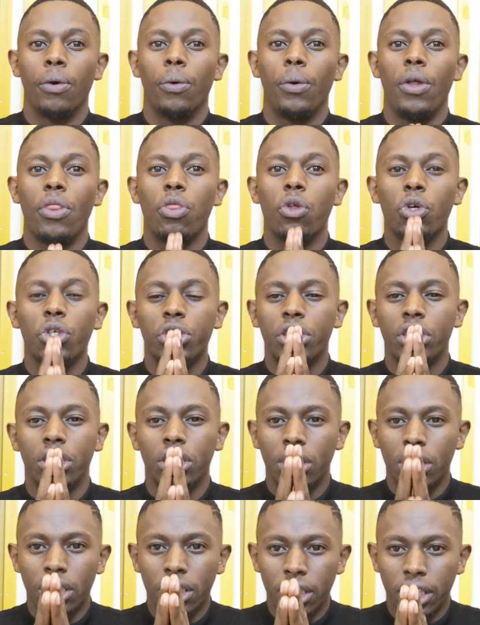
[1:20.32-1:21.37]
When
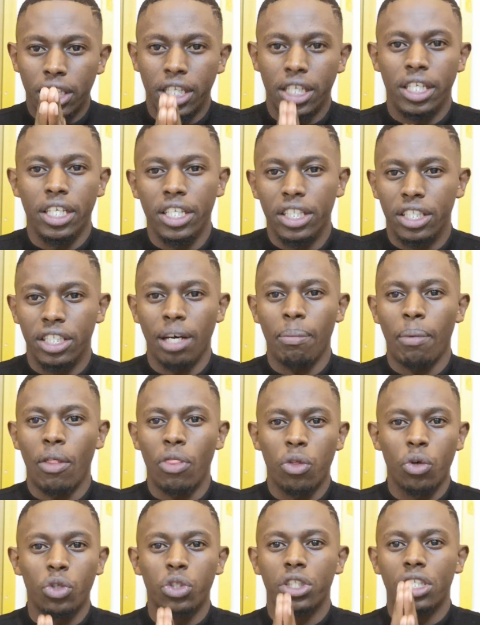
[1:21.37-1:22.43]
those kids up,
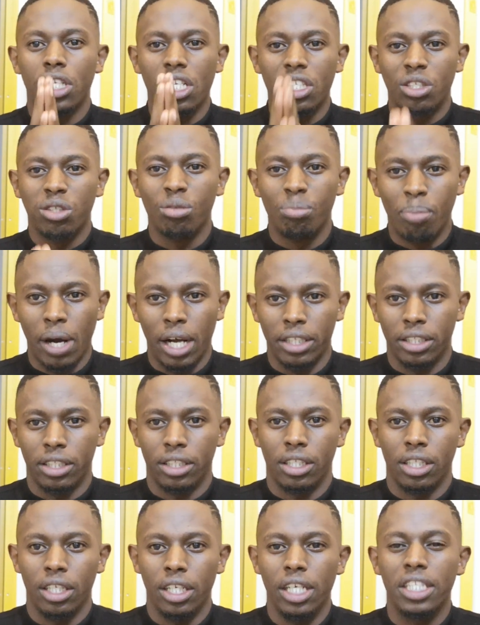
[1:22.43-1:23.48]
those little
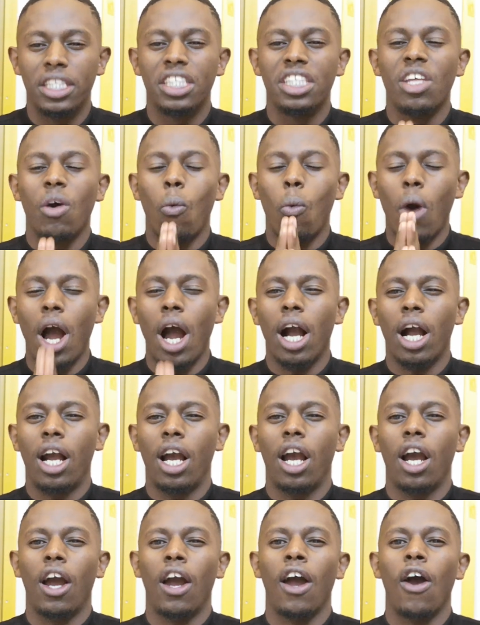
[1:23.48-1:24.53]
birds, it's the work
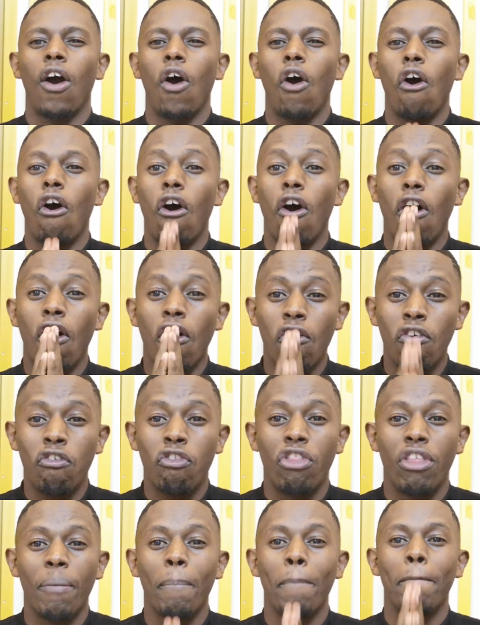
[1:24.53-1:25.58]

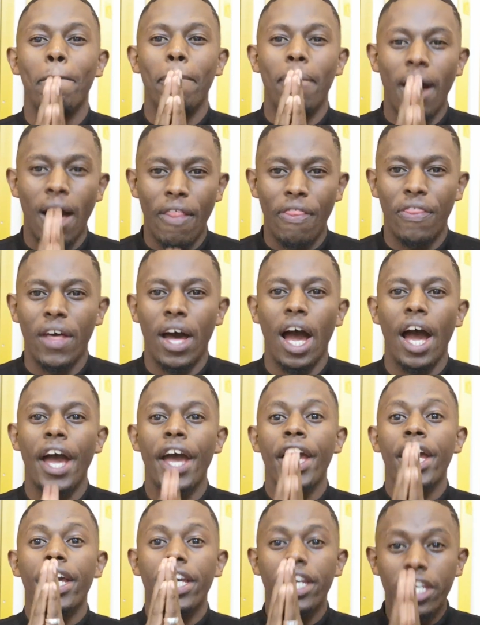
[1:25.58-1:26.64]
of the mother
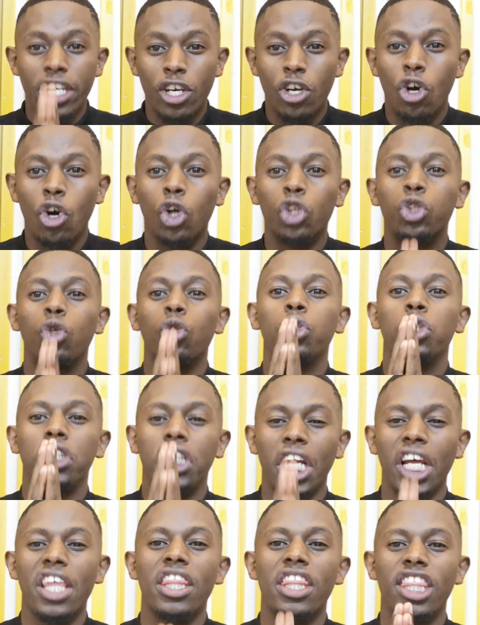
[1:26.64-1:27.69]
eagle to
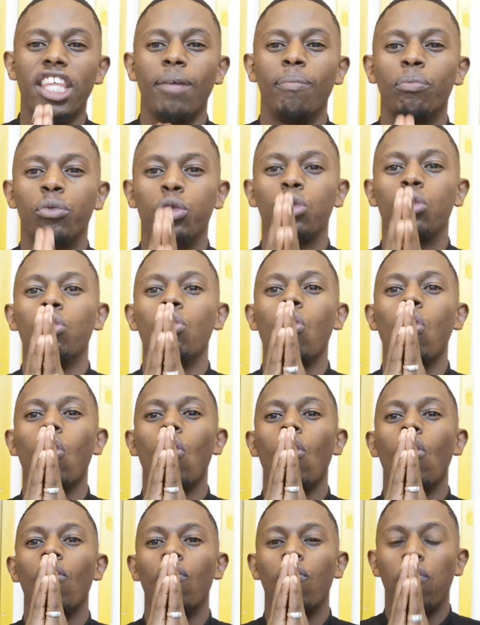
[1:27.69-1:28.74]
train them to
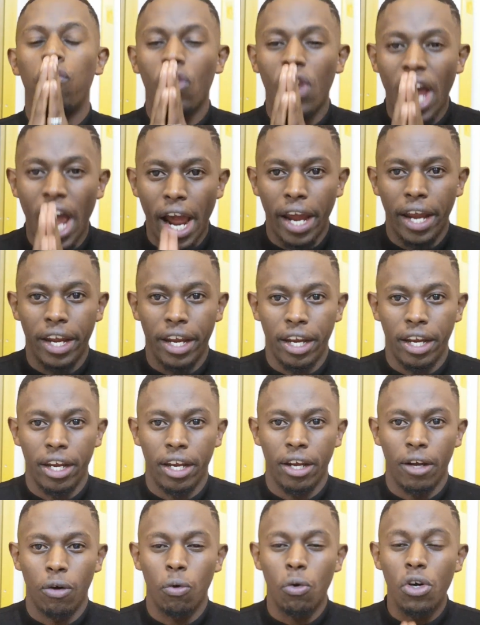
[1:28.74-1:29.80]
fly.
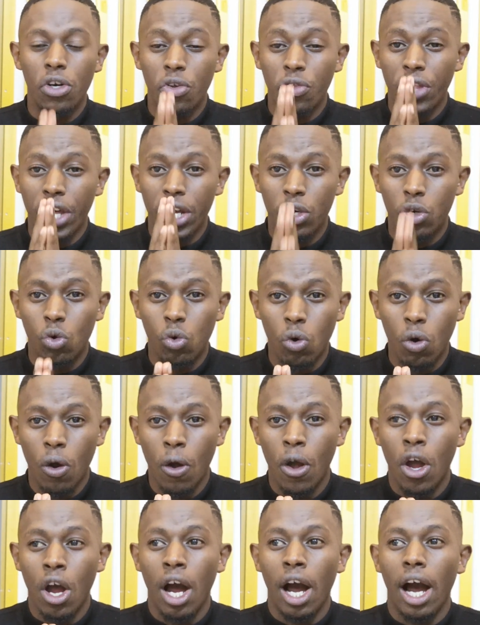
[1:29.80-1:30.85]
What
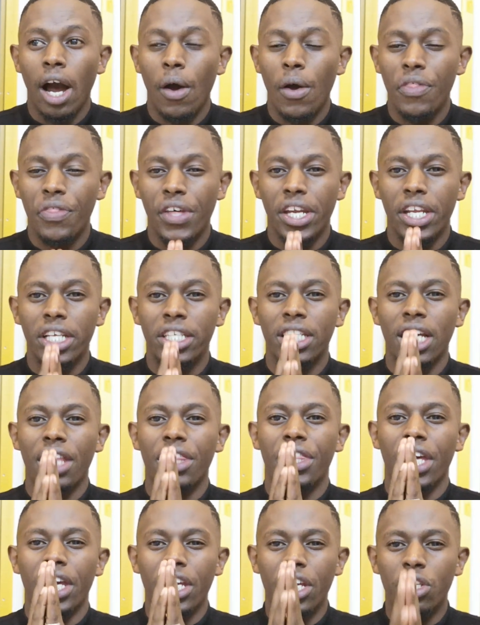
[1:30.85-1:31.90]
do? When they reach
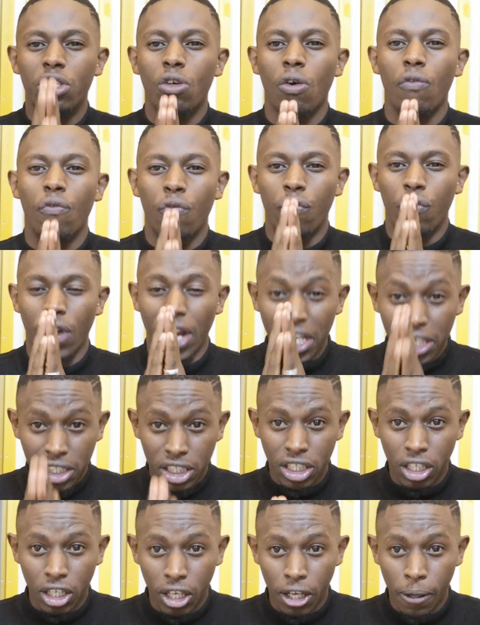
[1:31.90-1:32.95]
at the age of
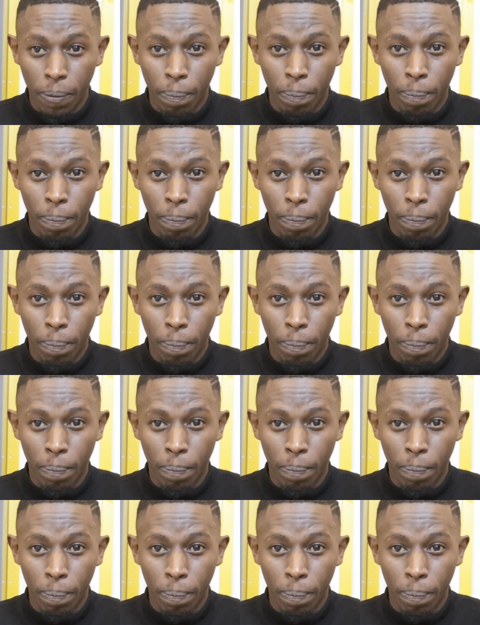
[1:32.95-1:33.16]
flight,